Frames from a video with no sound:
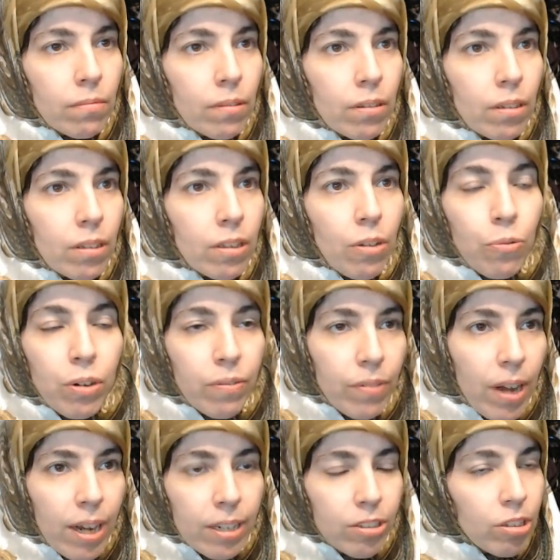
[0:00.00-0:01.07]
They would have
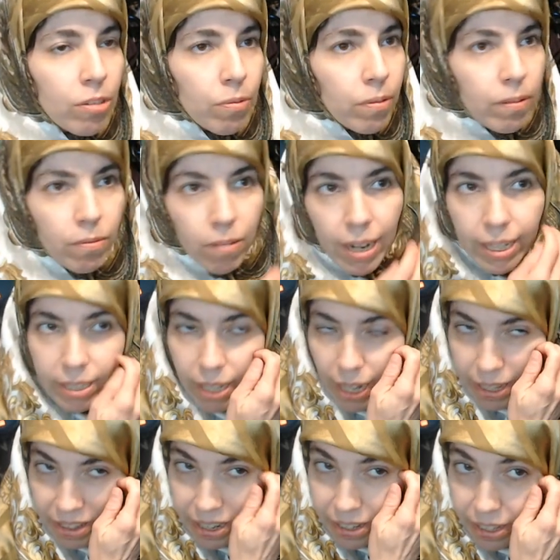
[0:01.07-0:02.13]
gotten to the right guy
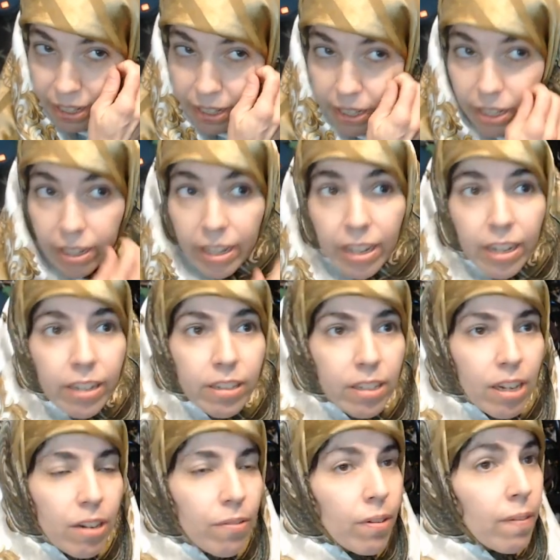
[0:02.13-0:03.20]
they needed instead
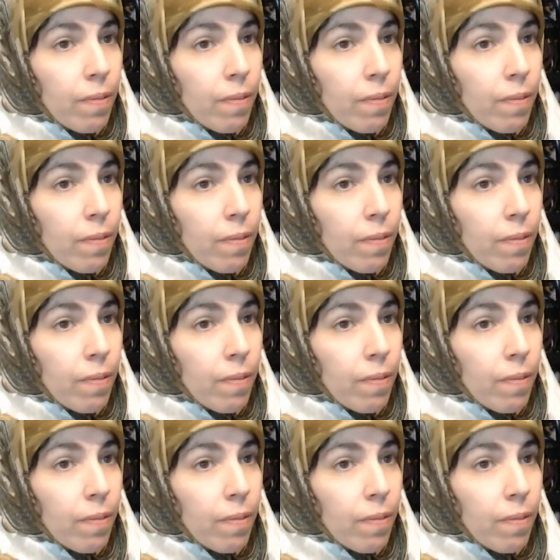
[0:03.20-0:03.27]
of,